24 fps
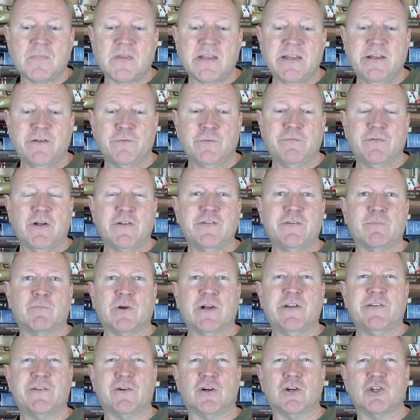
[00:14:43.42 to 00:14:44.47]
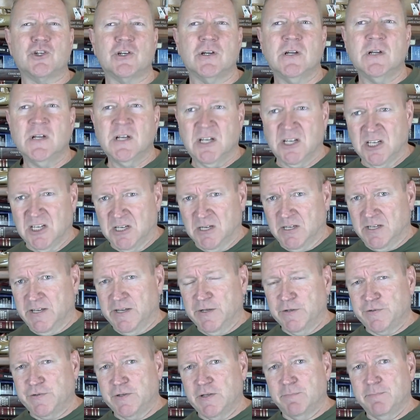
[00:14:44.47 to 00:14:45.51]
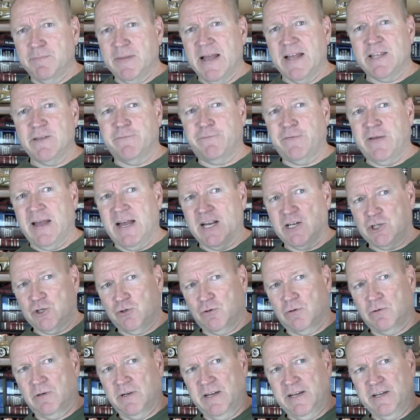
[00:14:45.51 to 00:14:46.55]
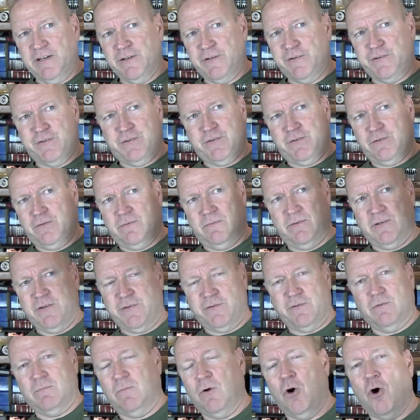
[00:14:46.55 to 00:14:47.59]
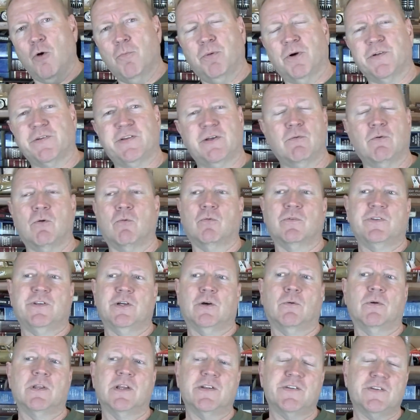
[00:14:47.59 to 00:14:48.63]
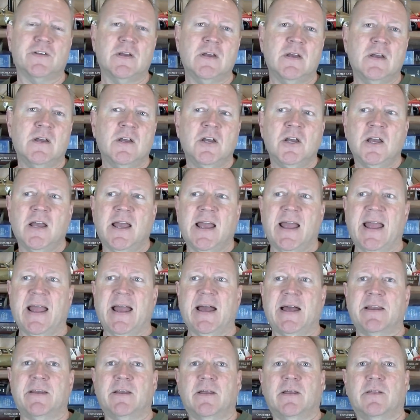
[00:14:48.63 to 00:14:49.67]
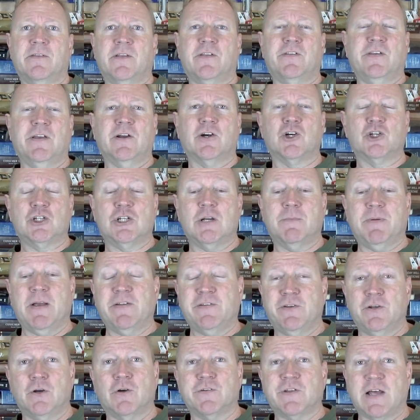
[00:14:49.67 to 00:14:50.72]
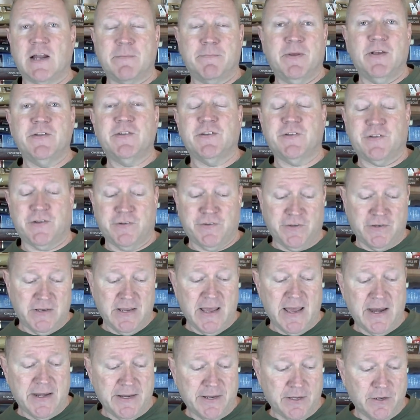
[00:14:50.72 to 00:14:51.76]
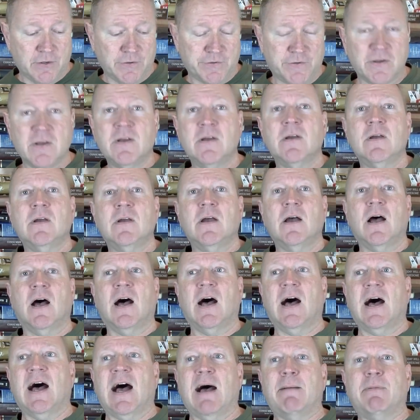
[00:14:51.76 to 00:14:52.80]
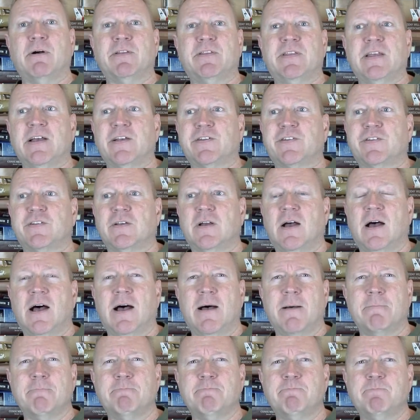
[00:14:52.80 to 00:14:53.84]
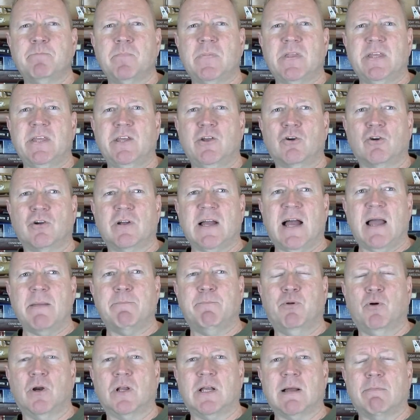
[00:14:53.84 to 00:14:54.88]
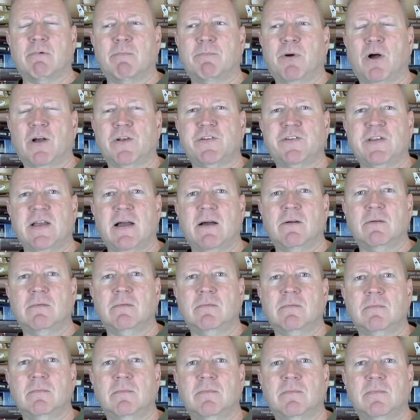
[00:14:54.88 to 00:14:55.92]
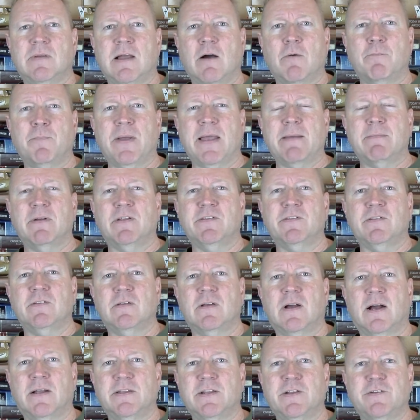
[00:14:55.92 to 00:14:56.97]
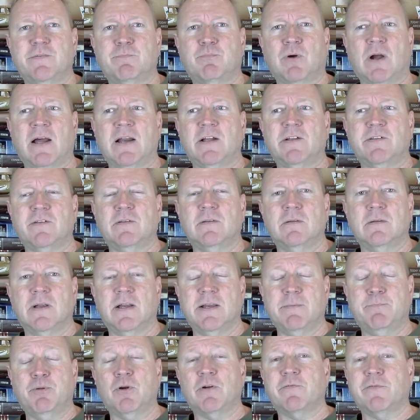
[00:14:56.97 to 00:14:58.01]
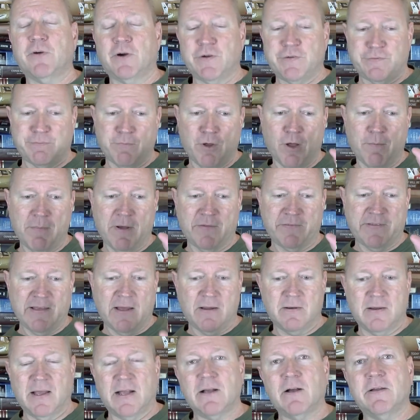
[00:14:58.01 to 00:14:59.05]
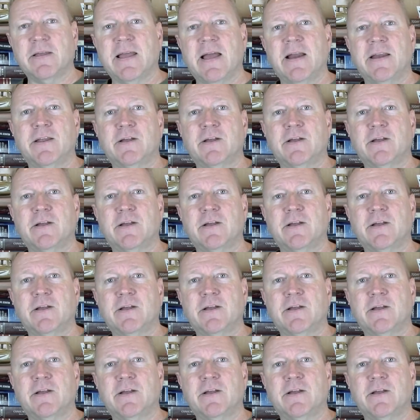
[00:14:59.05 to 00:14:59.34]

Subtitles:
He goes, we've done some research. He goes, the manufacturer is just hopeless. They won't deal with us. And the dealership, as you know, is out of business. I said, yeah. And he goes, how about this? Your guy put a couple bucks down down payment on this product? And you put a very small amount down. I go, yeah.